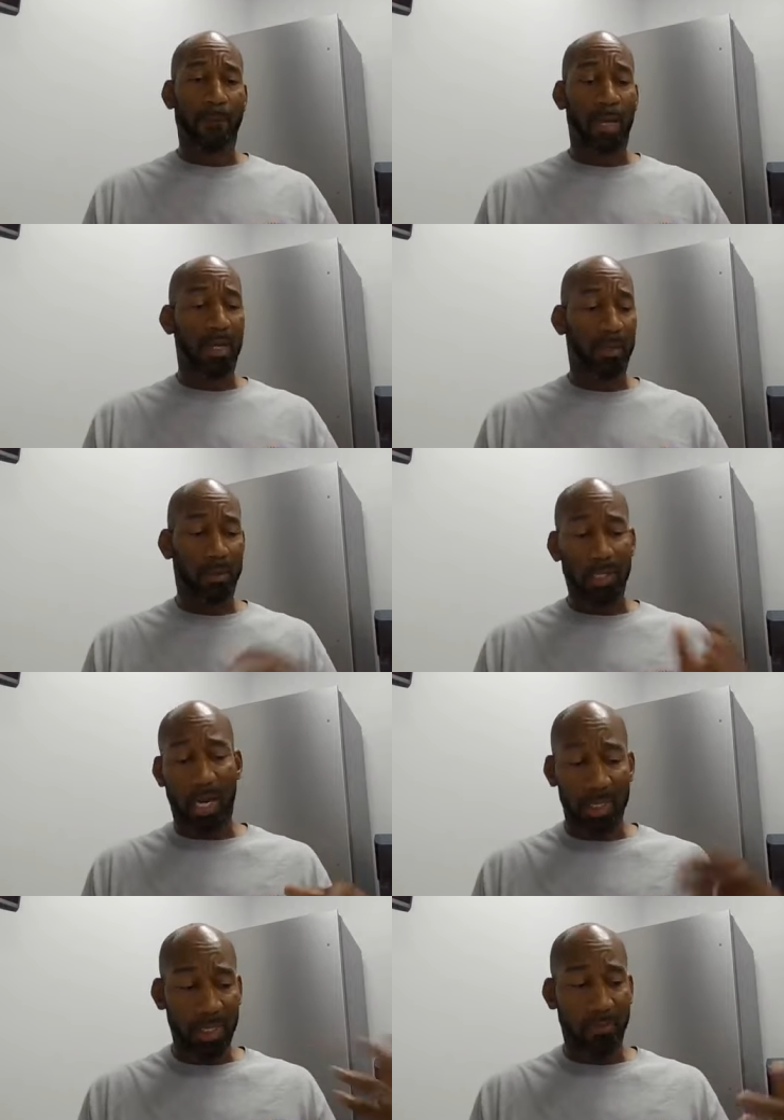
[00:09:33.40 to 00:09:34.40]
Uh, that's
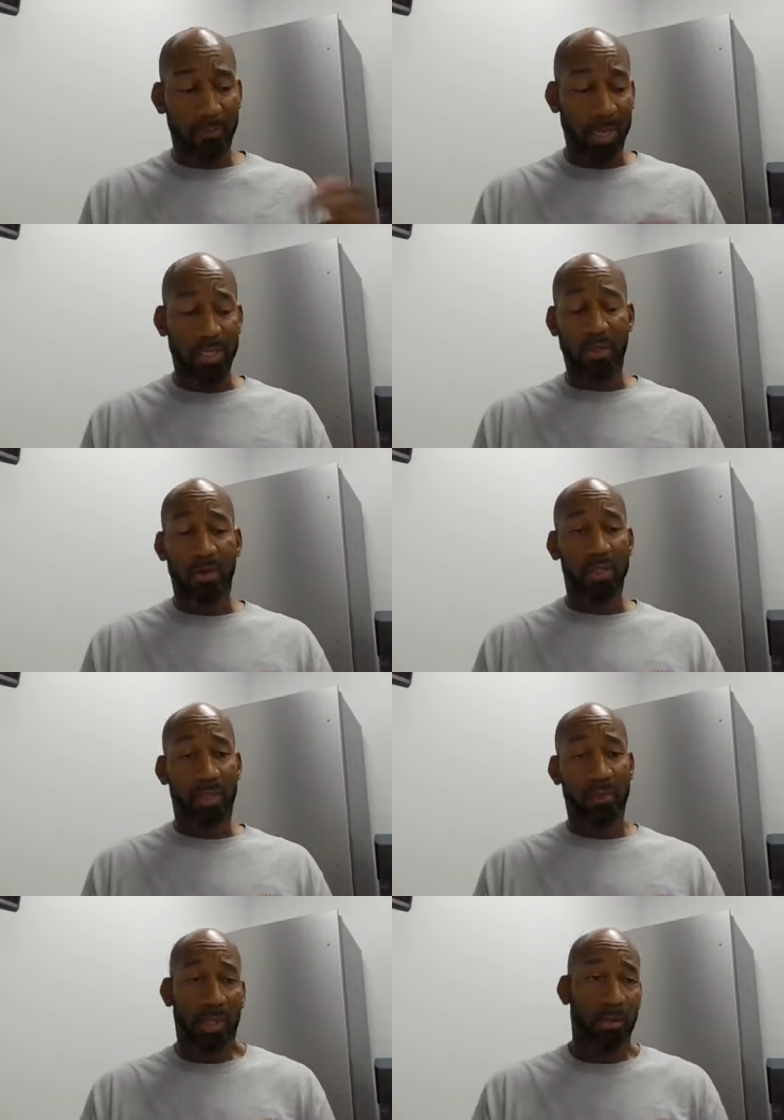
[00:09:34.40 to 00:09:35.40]
kind of the same. Manslaughter is
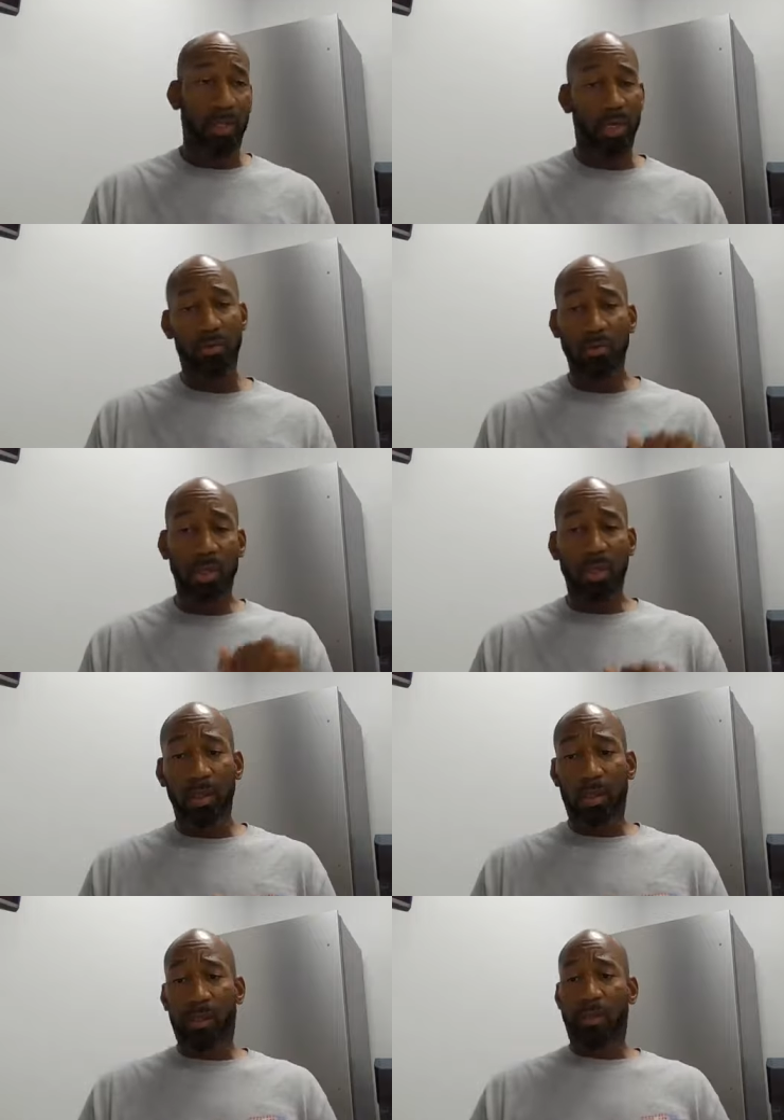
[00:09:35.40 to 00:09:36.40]
something okay you
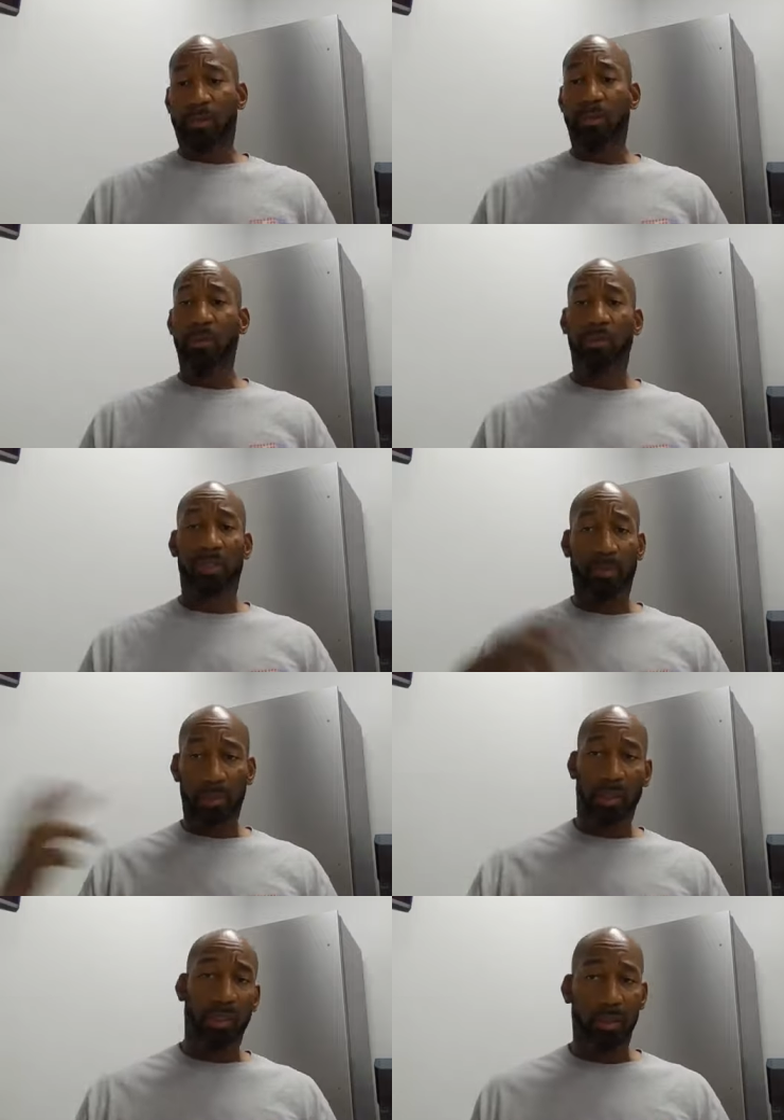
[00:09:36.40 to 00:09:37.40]
you're doing
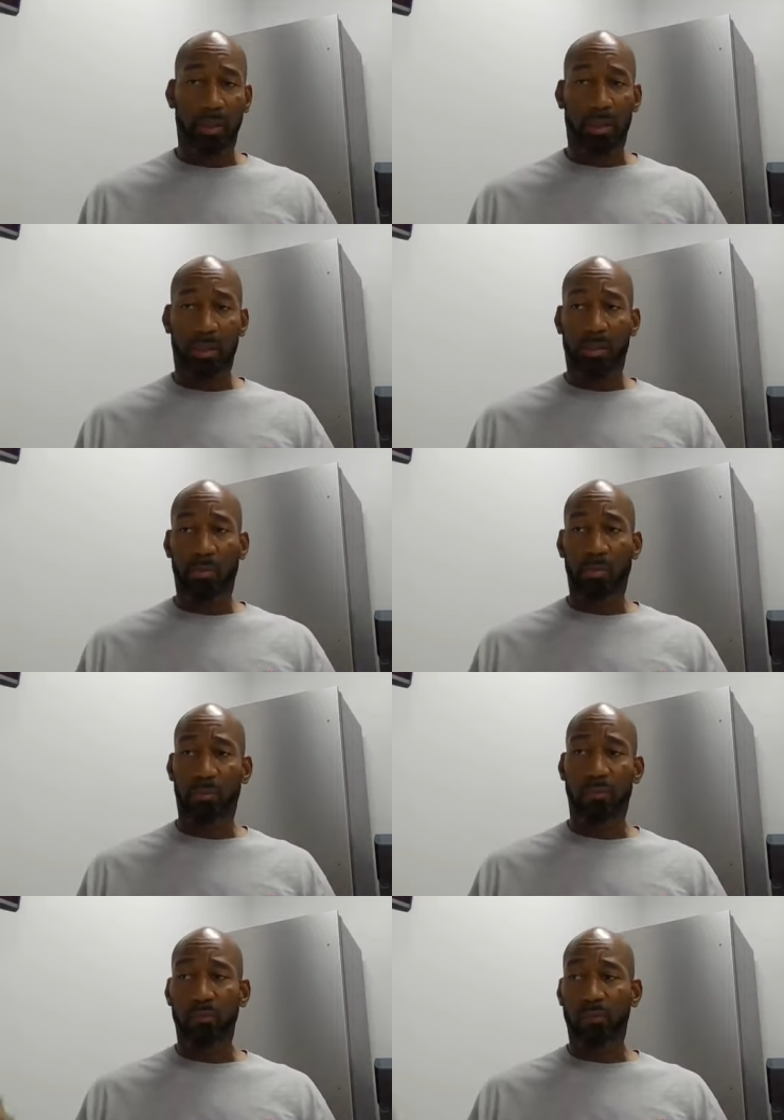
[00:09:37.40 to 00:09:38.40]
something and, and you know,
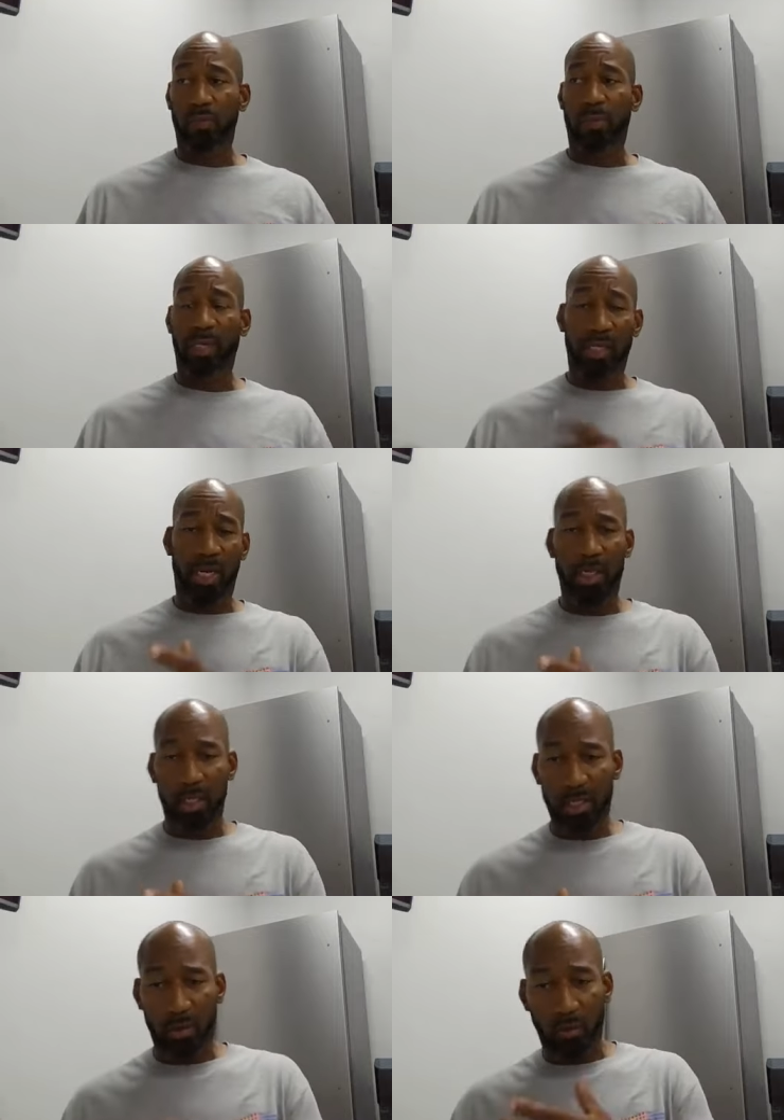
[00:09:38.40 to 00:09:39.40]
you're being
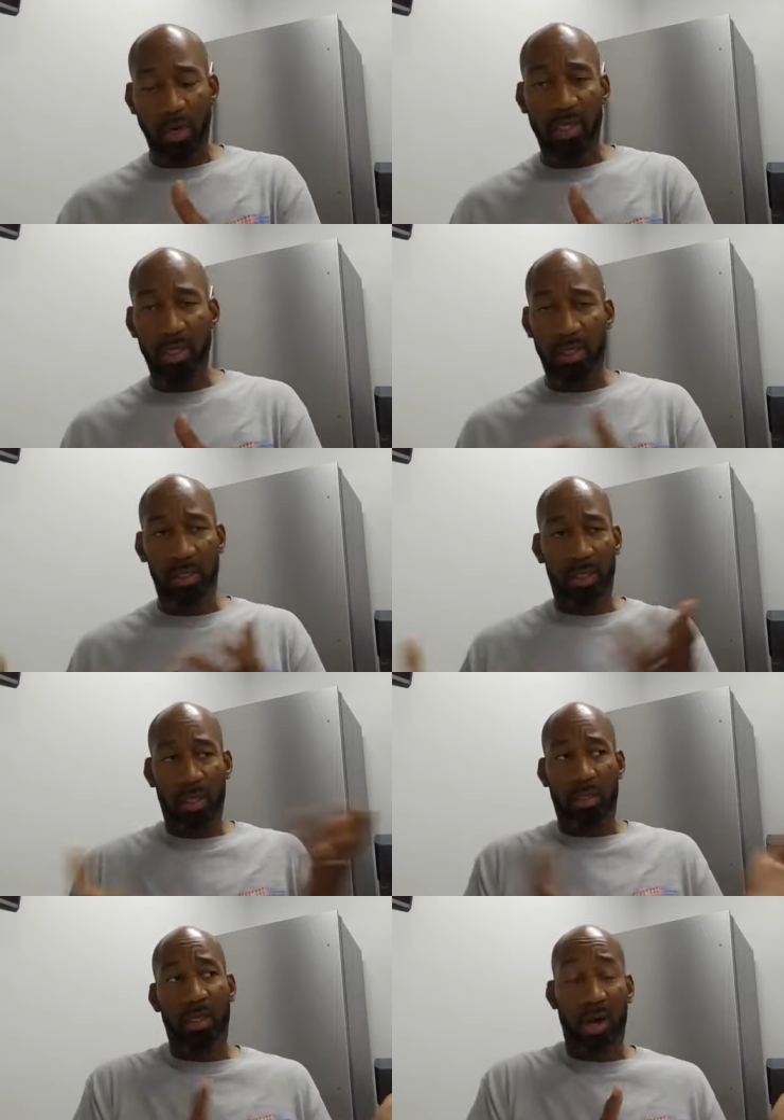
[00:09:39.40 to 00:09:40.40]
negligent or reckless and,
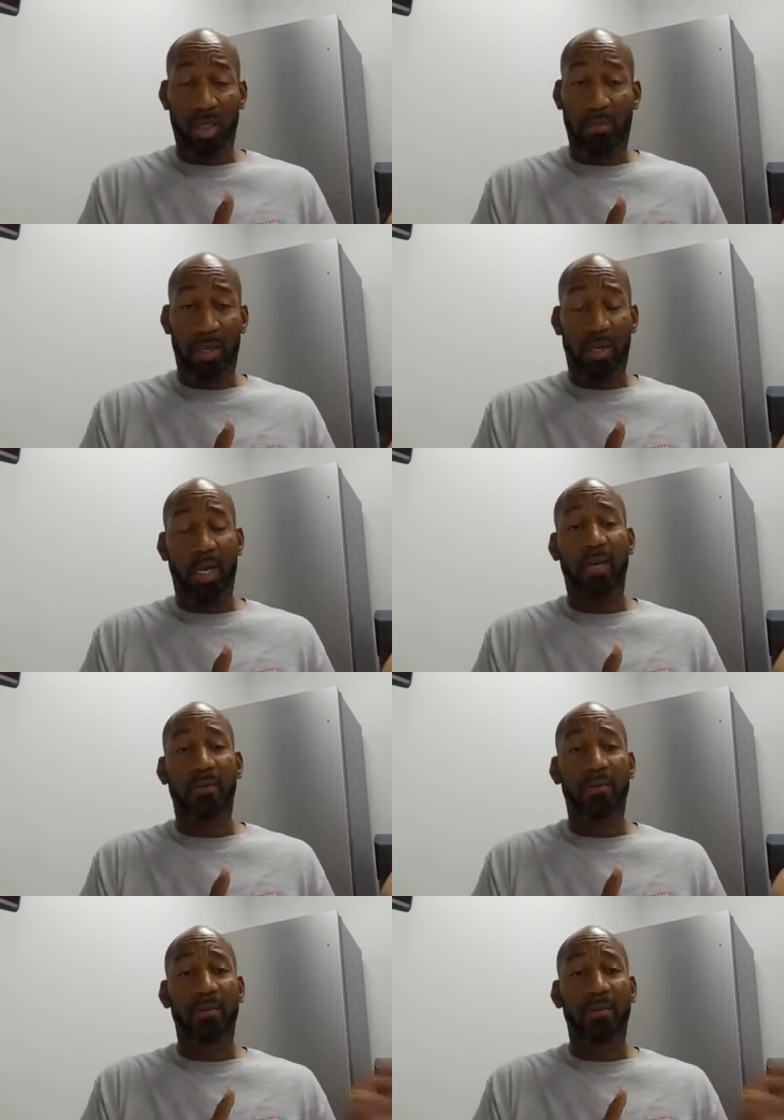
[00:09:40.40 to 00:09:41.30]
and cost somebody their life.